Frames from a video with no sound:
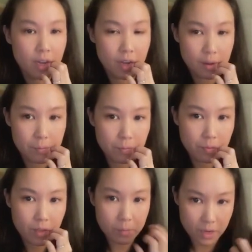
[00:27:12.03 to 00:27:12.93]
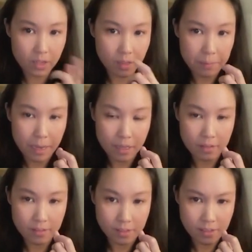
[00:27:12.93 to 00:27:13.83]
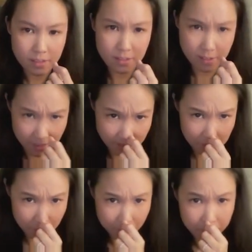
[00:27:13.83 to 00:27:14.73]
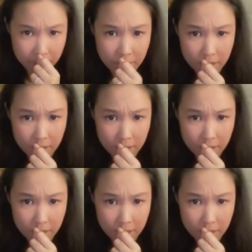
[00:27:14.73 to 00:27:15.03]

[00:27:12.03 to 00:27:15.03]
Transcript: Um, I'm going to click back into this as an example.